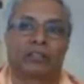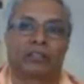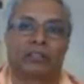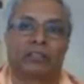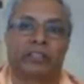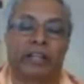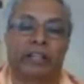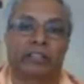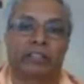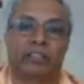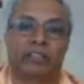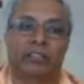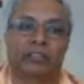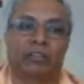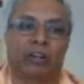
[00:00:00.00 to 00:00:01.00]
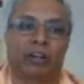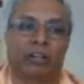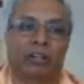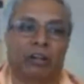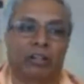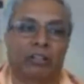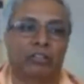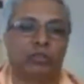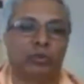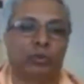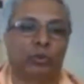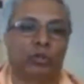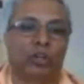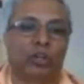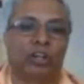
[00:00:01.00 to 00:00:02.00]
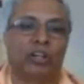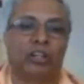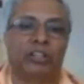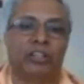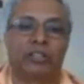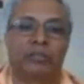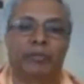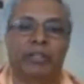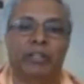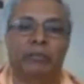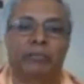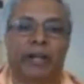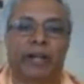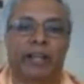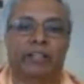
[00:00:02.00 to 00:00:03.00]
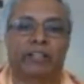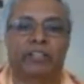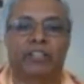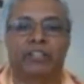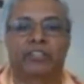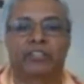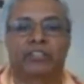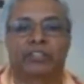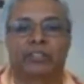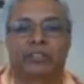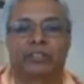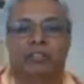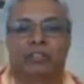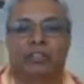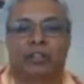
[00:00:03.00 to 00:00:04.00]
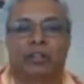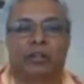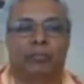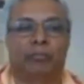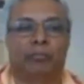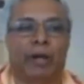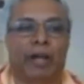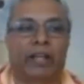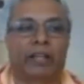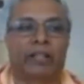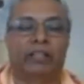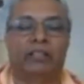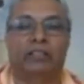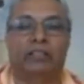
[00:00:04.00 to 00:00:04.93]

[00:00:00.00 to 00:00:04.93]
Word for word: that is called Hatha Yoga is being practiced by